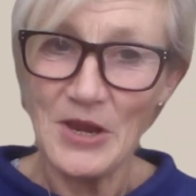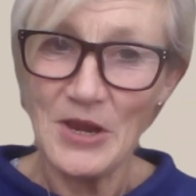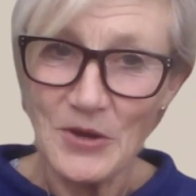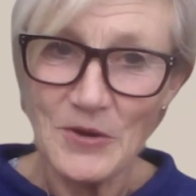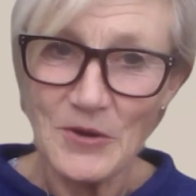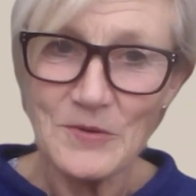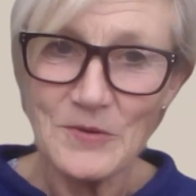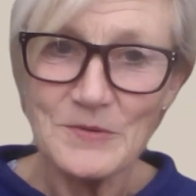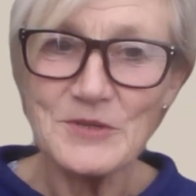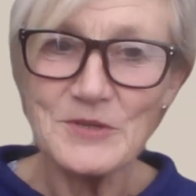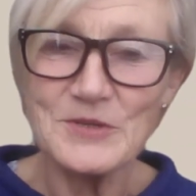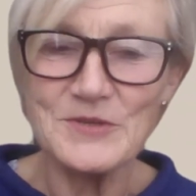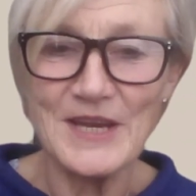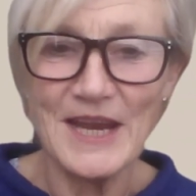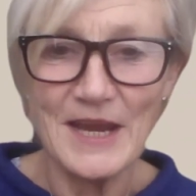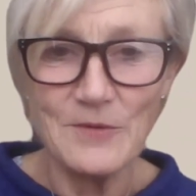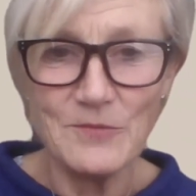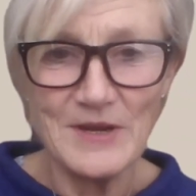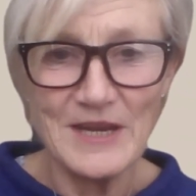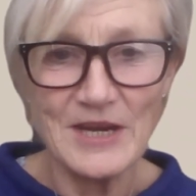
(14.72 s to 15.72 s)
Hello,
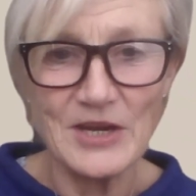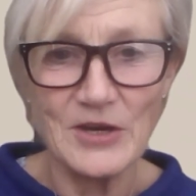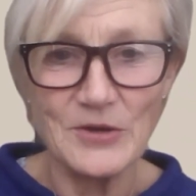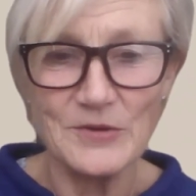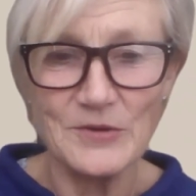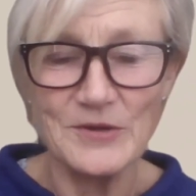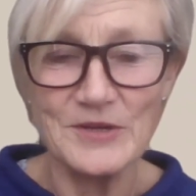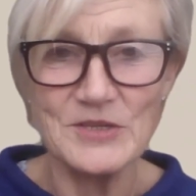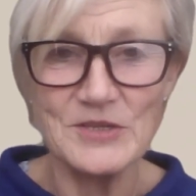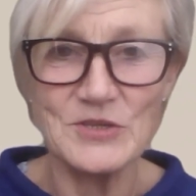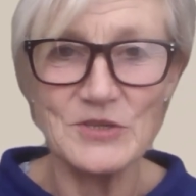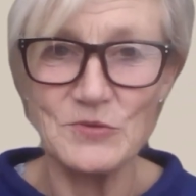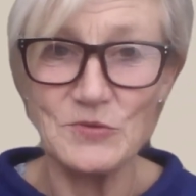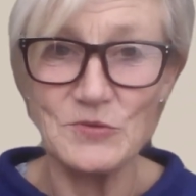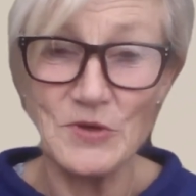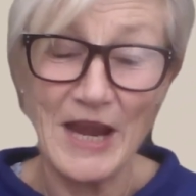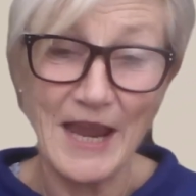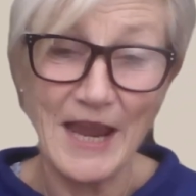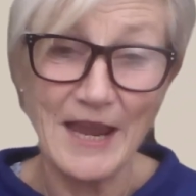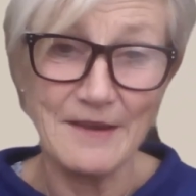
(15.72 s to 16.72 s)
today we are going
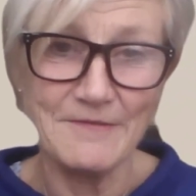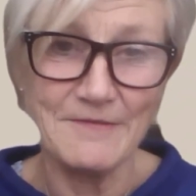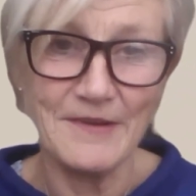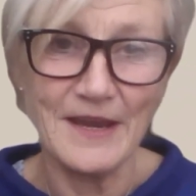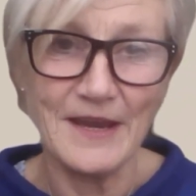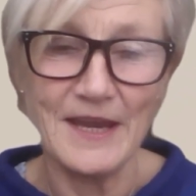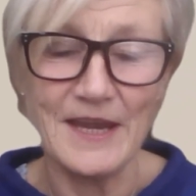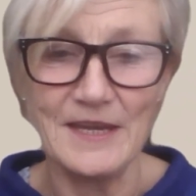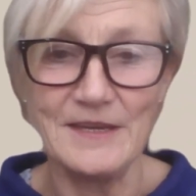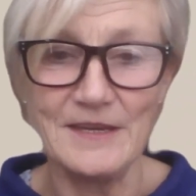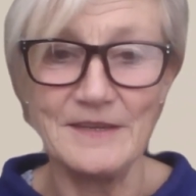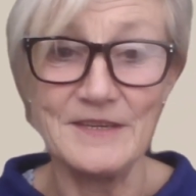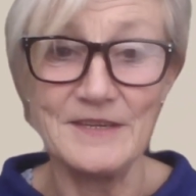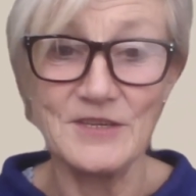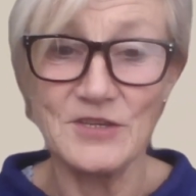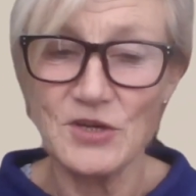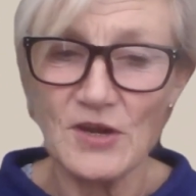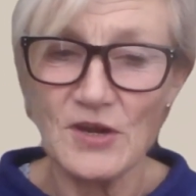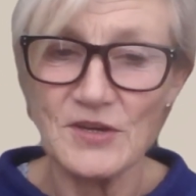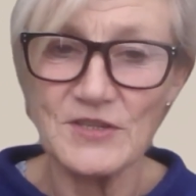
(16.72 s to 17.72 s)
to have a
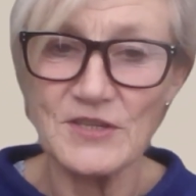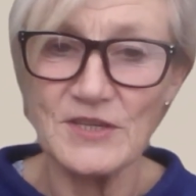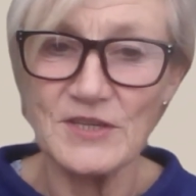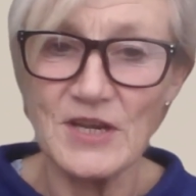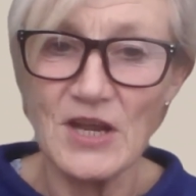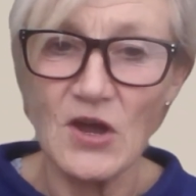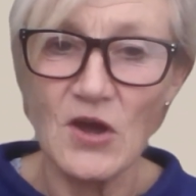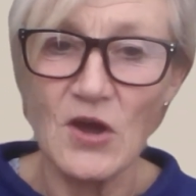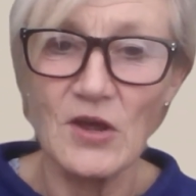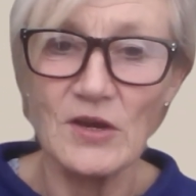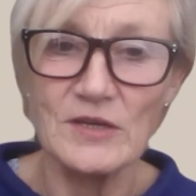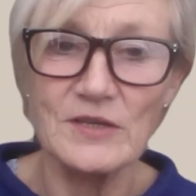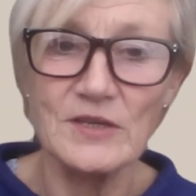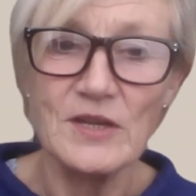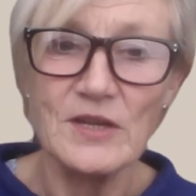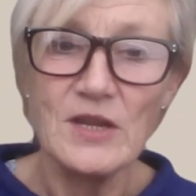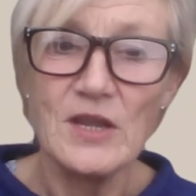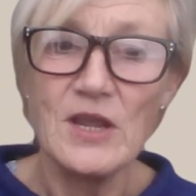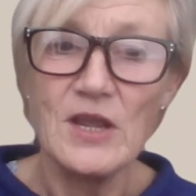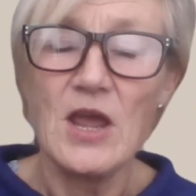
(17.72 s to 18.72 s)
discussion
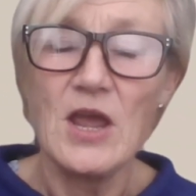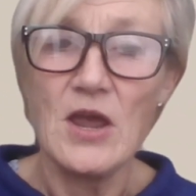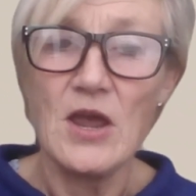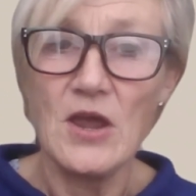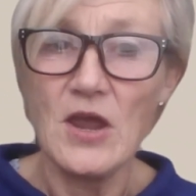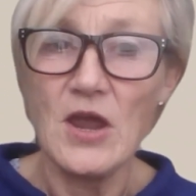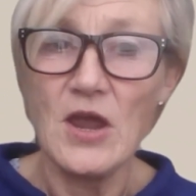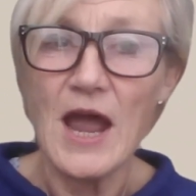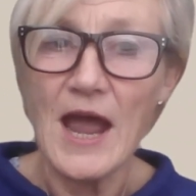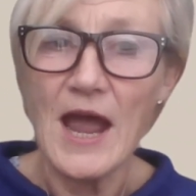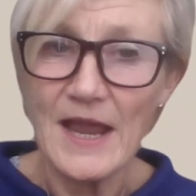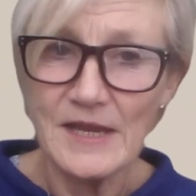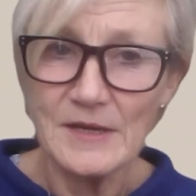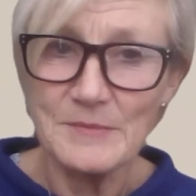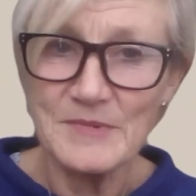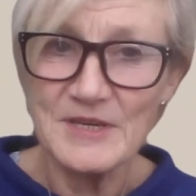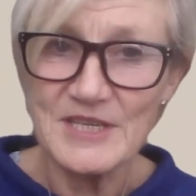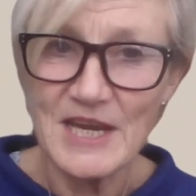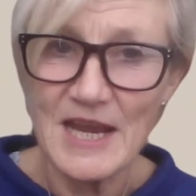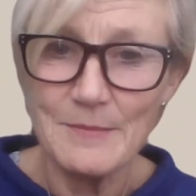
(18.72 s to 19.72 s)
on
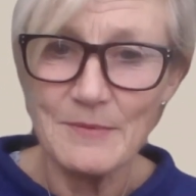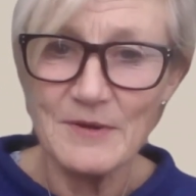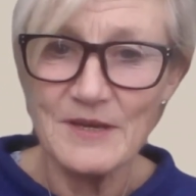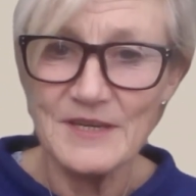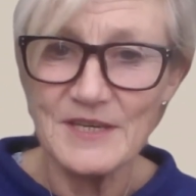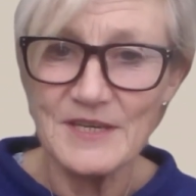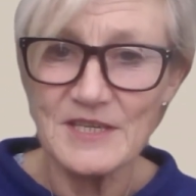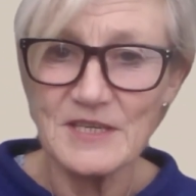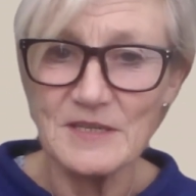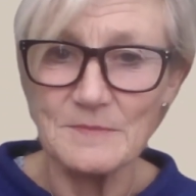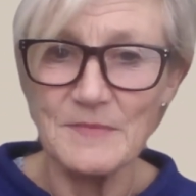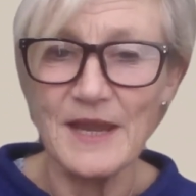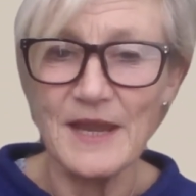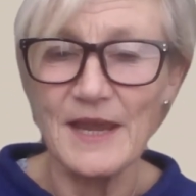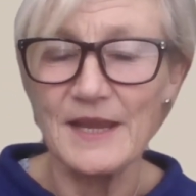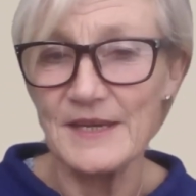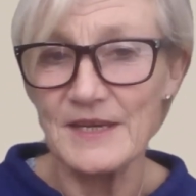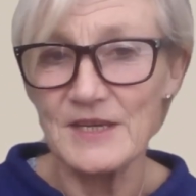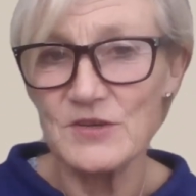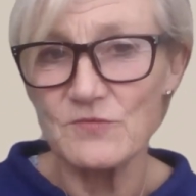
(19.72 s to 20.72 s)
iron metabolism
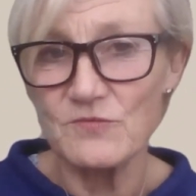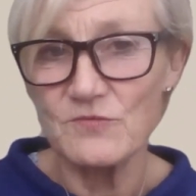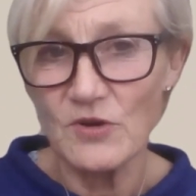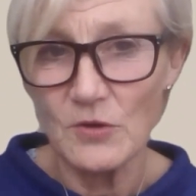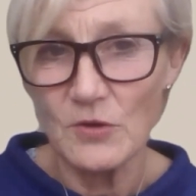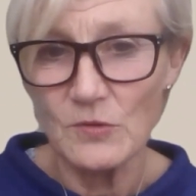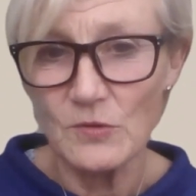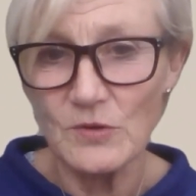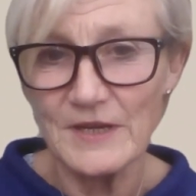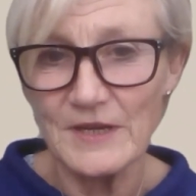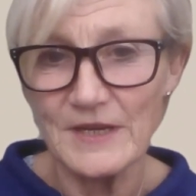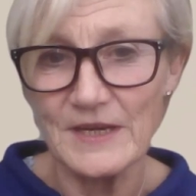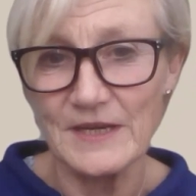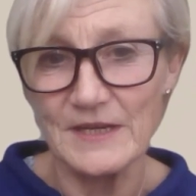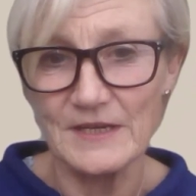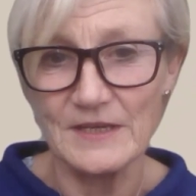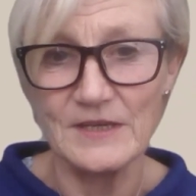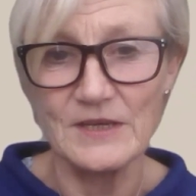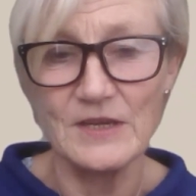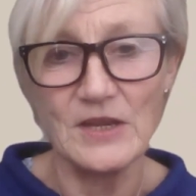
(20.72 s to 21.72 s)
and its role
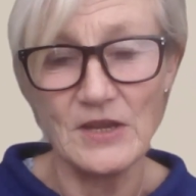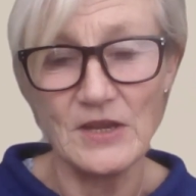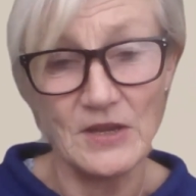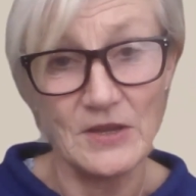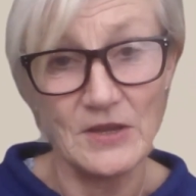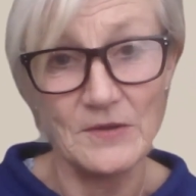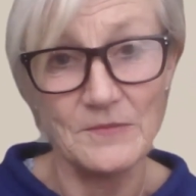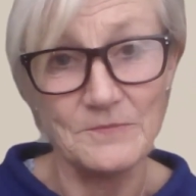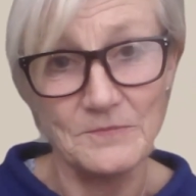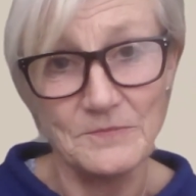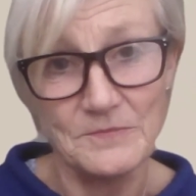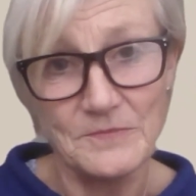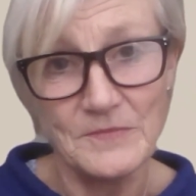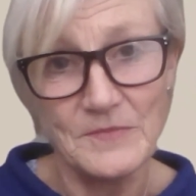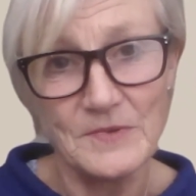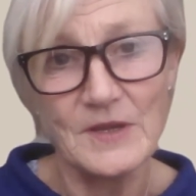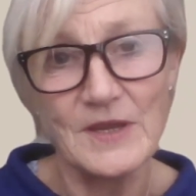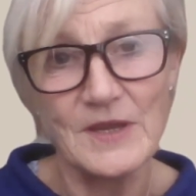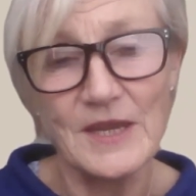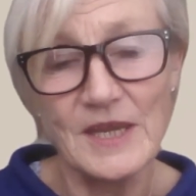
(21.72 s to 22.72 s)
in
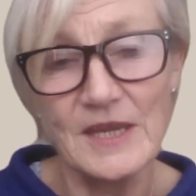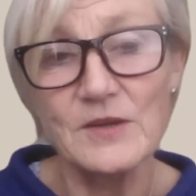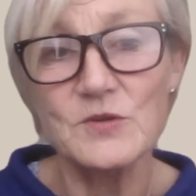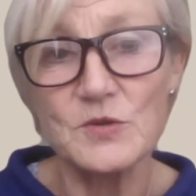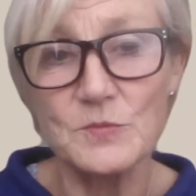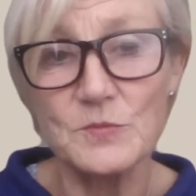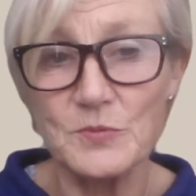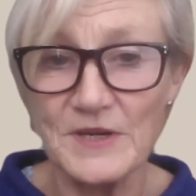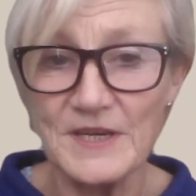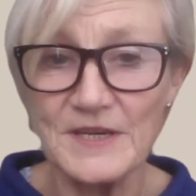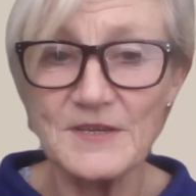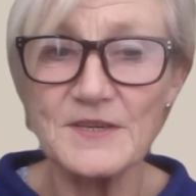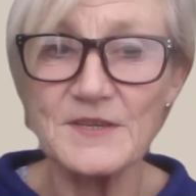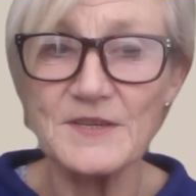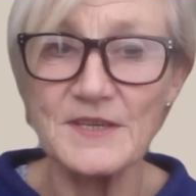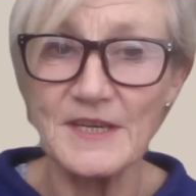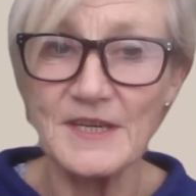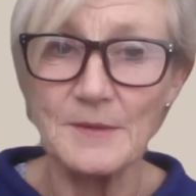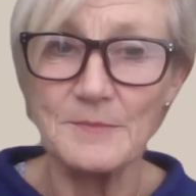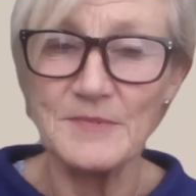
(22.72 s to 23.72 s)

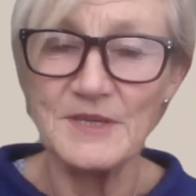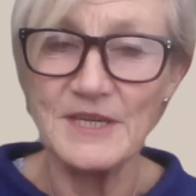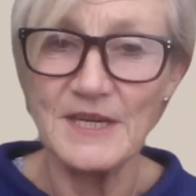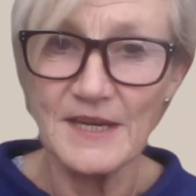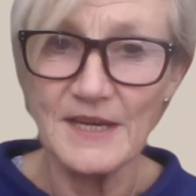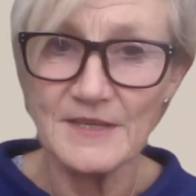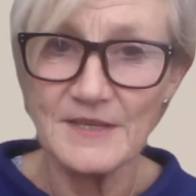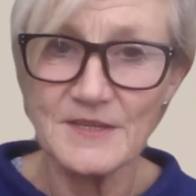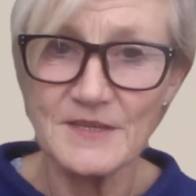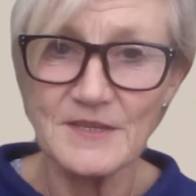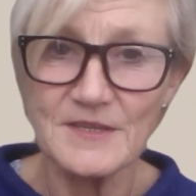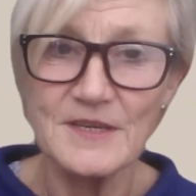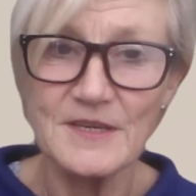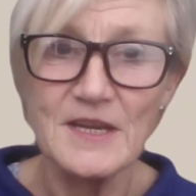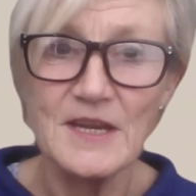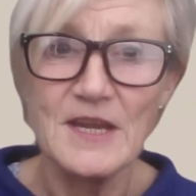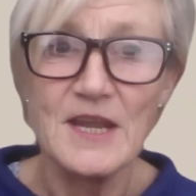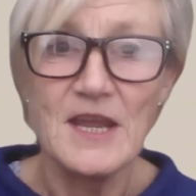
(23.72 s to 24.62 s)
erythropoiesis in MDS.